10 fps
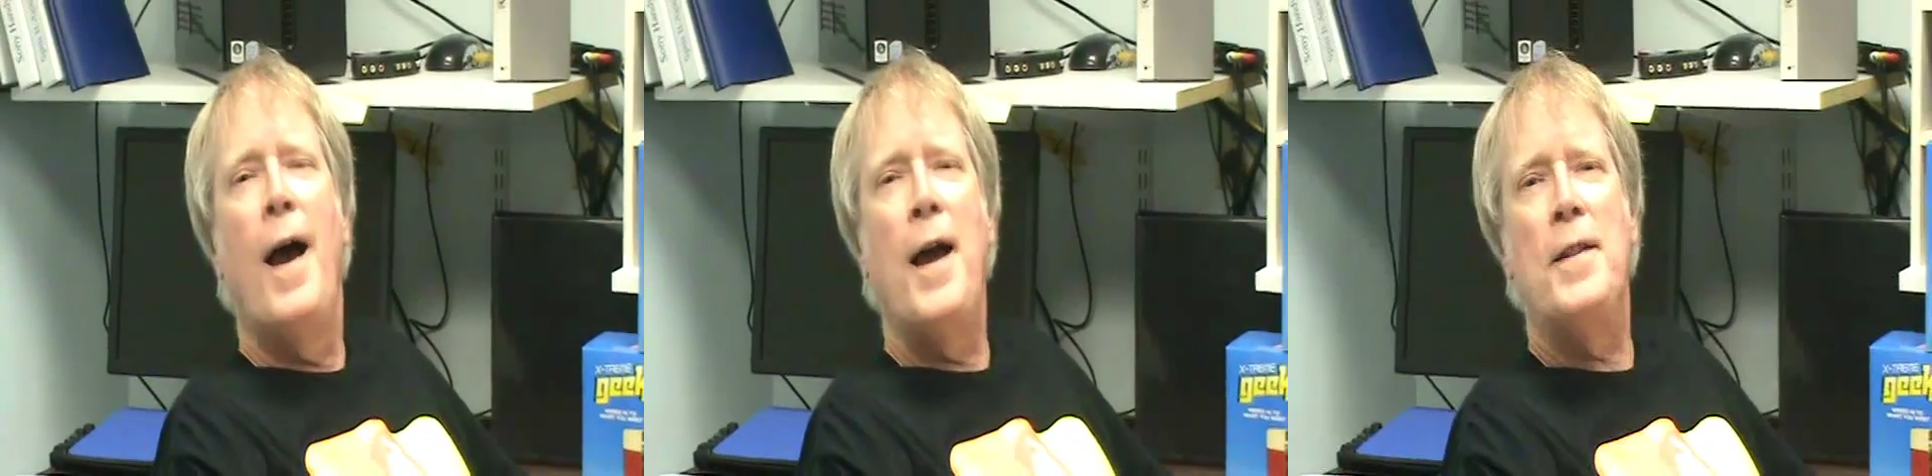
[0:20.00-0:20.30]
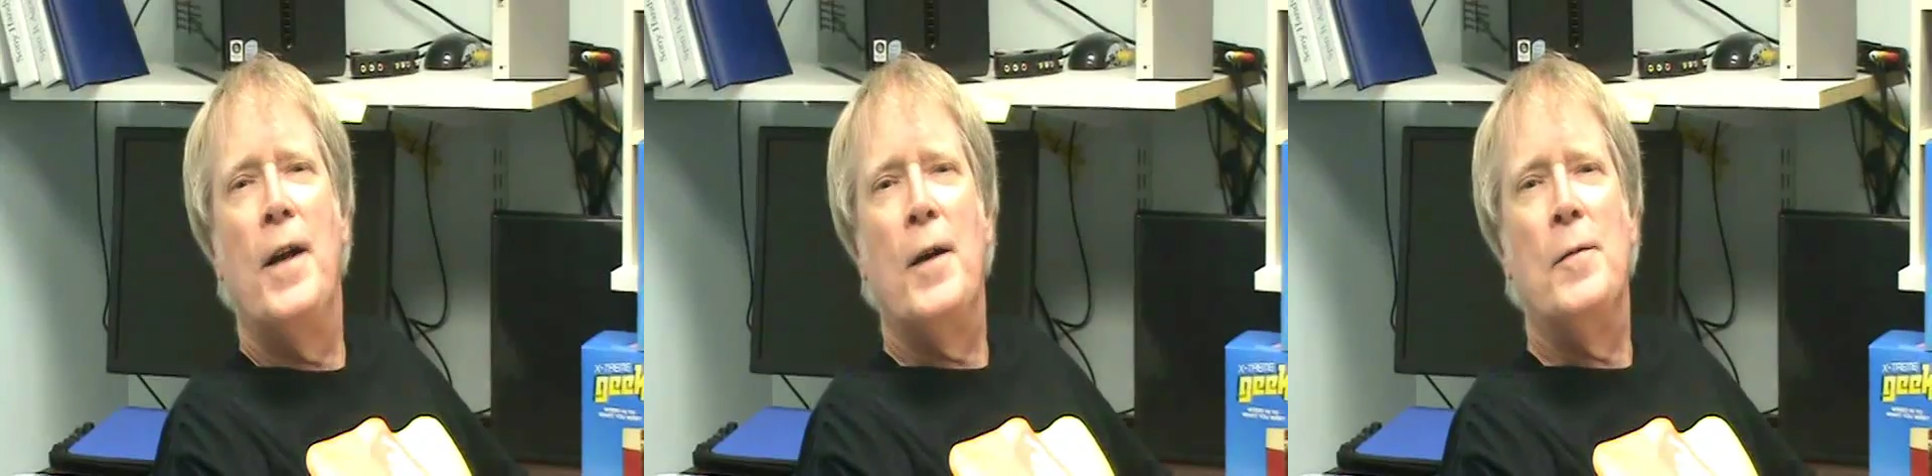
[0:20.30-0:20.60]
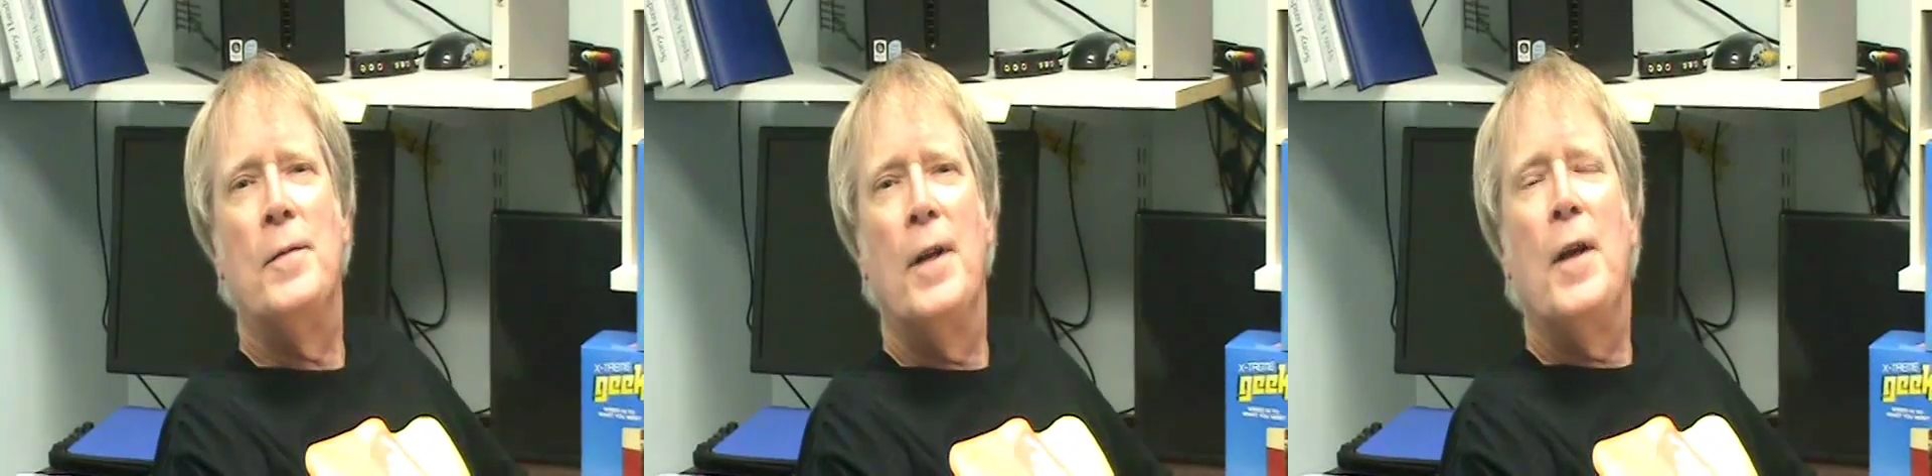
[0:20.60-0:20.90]
Hi there.
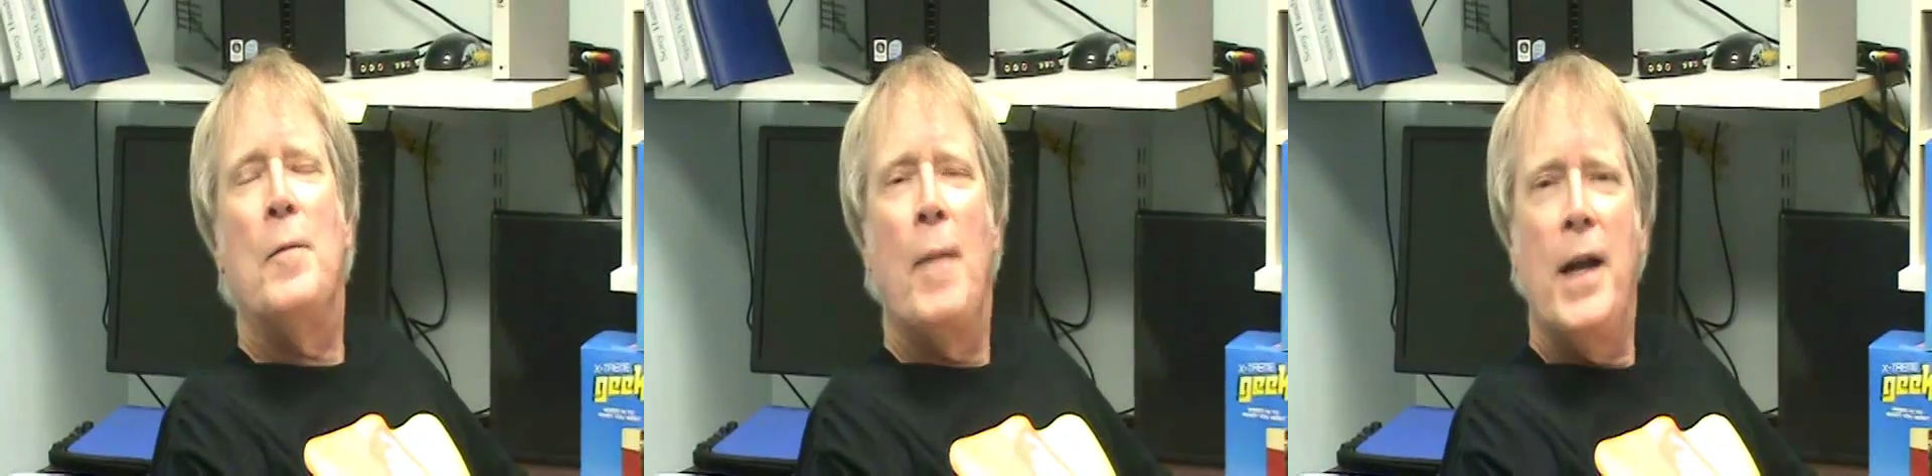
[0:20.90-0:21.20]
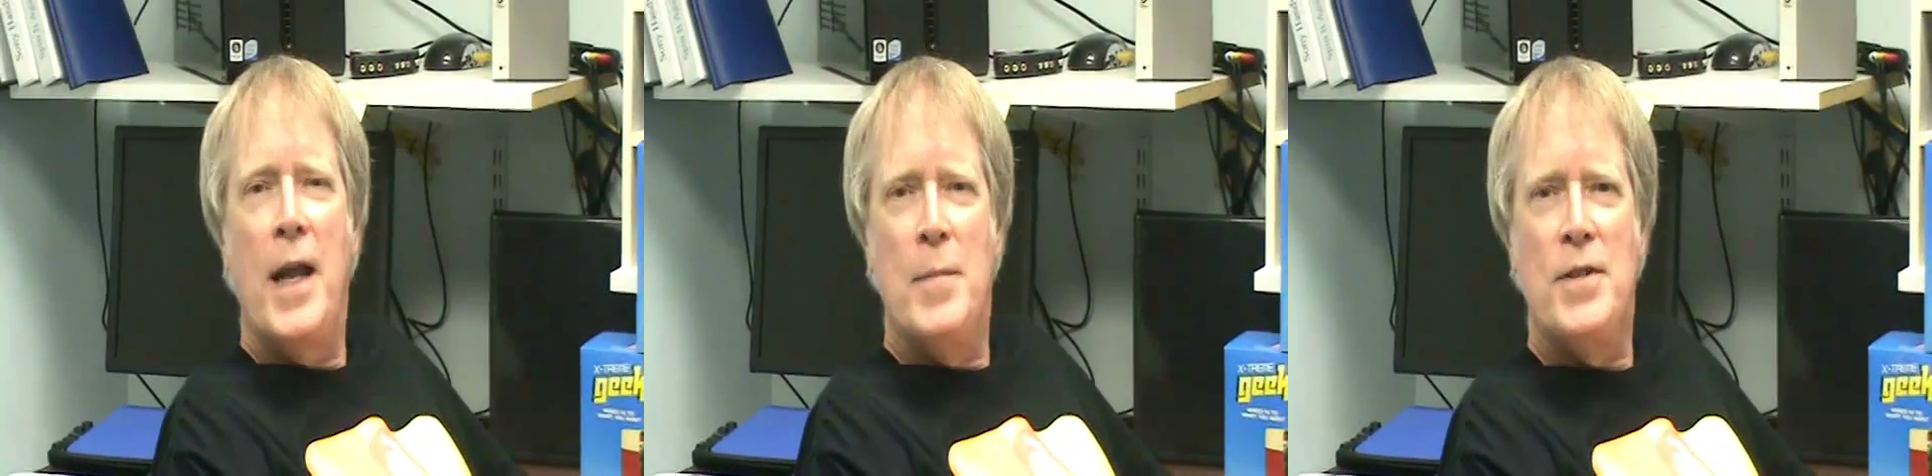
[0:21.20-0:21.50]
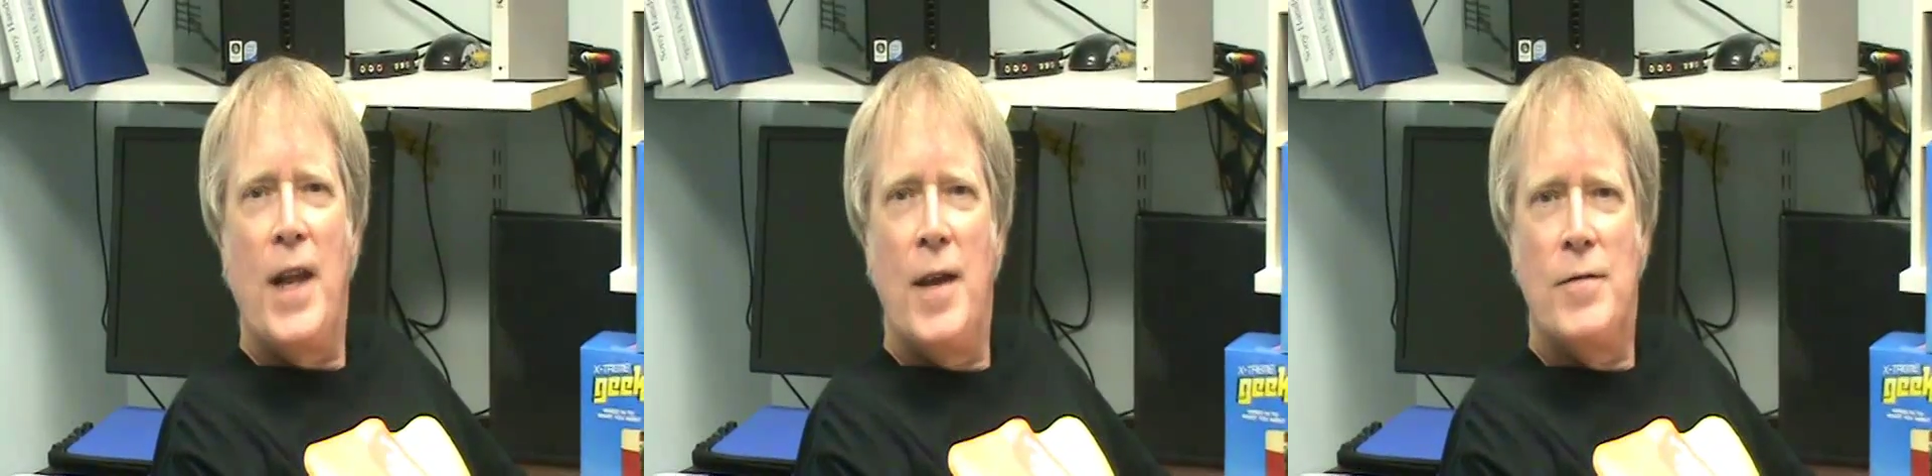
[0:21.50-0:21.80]
My name
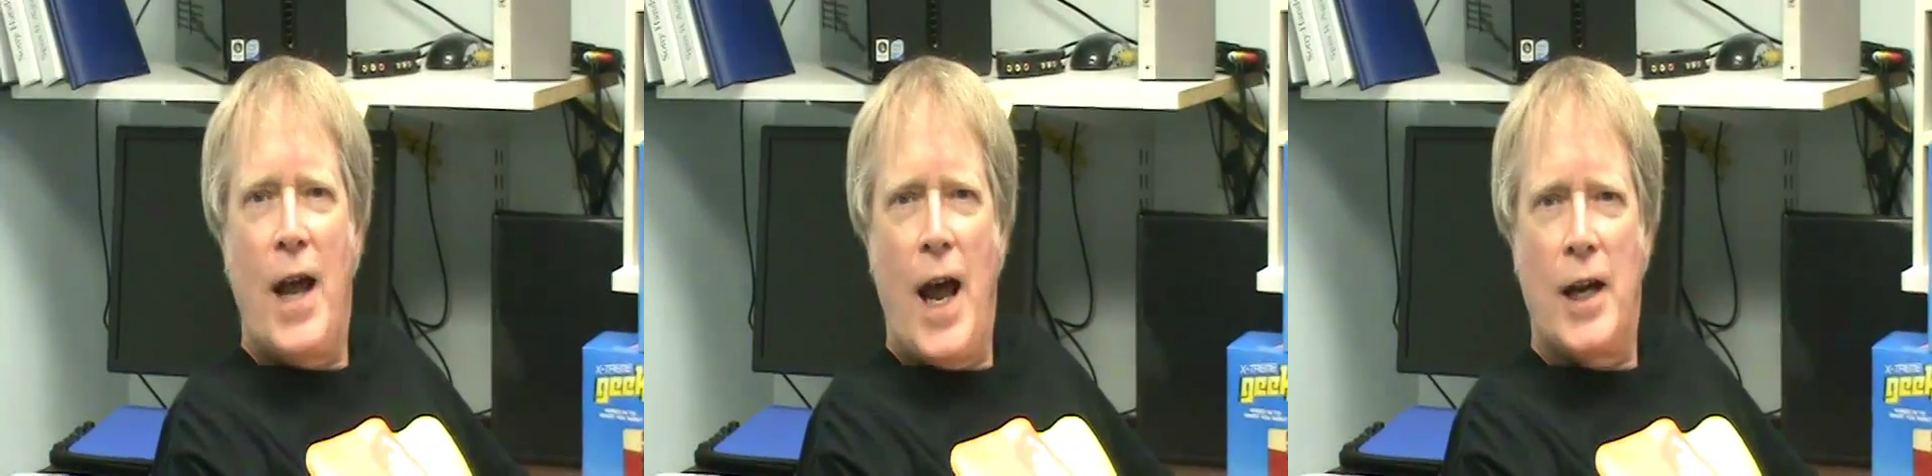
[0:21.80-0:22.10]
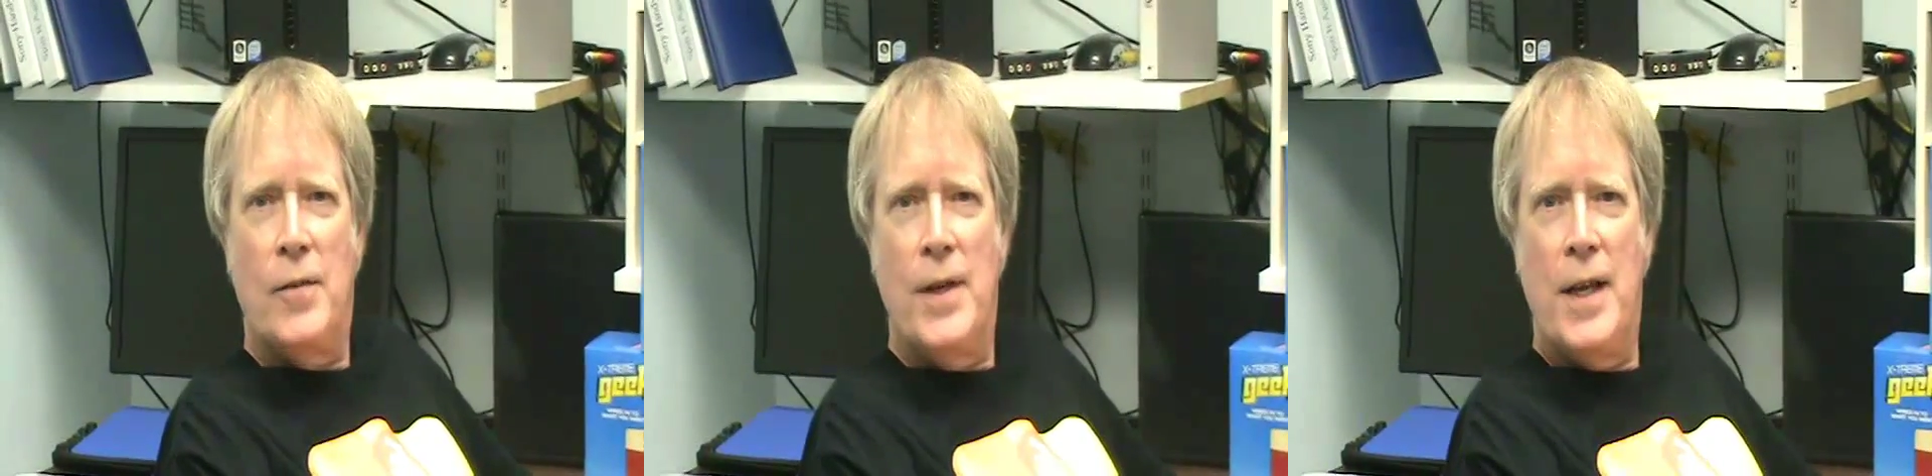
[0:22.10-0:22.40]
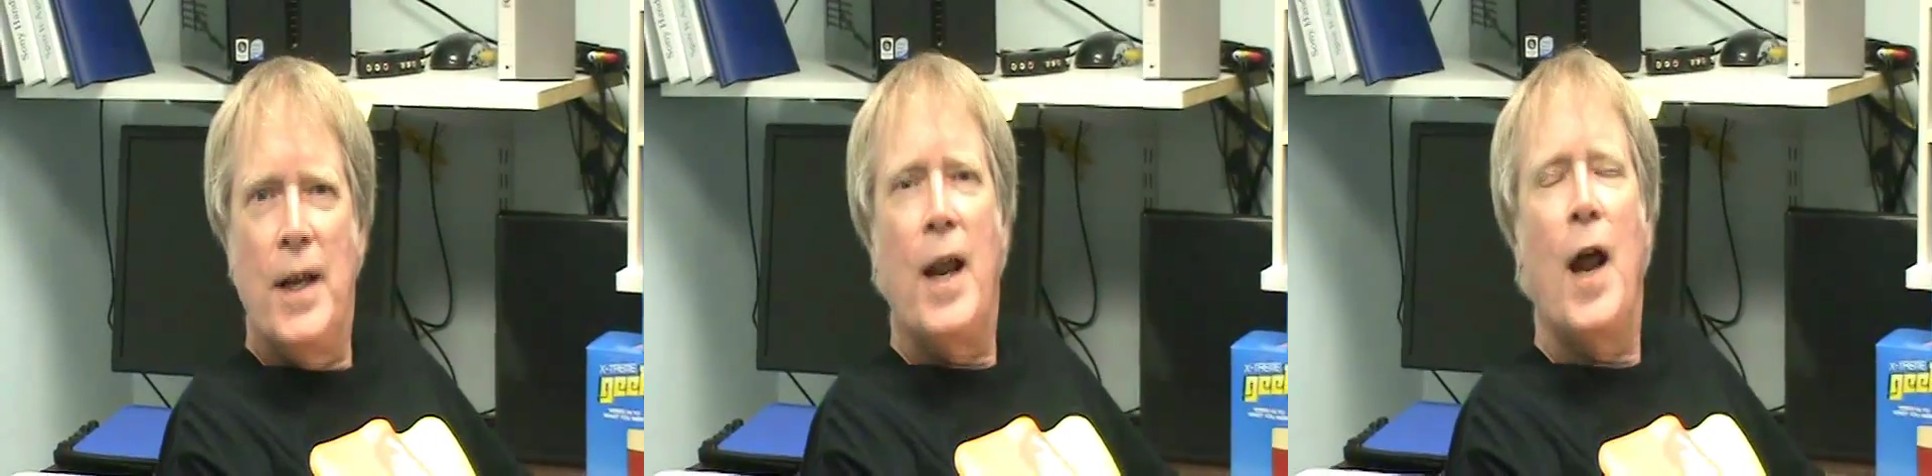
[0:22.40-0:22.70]
is Dave Dockery.